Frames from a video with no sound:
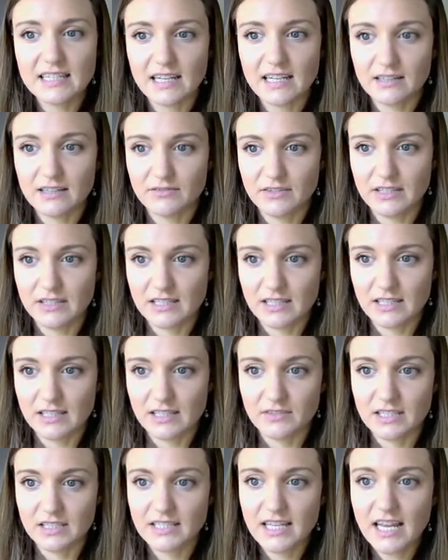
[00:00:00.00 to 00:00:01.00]
elephants
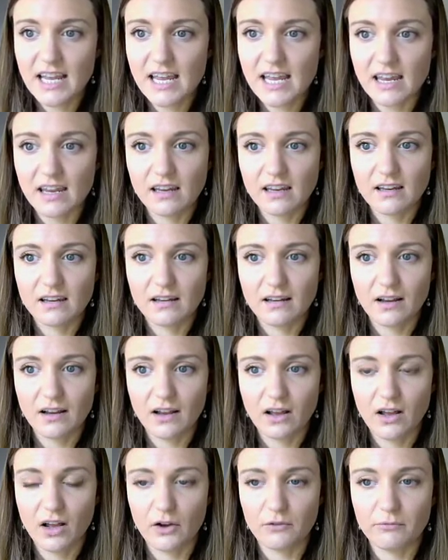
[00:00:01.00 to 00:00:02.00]
of today
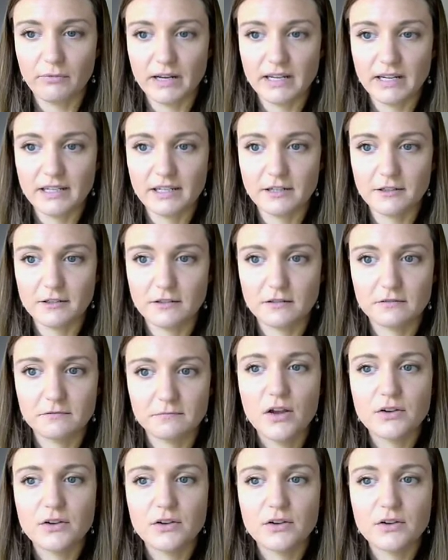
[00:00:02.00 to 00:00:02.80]
are right here.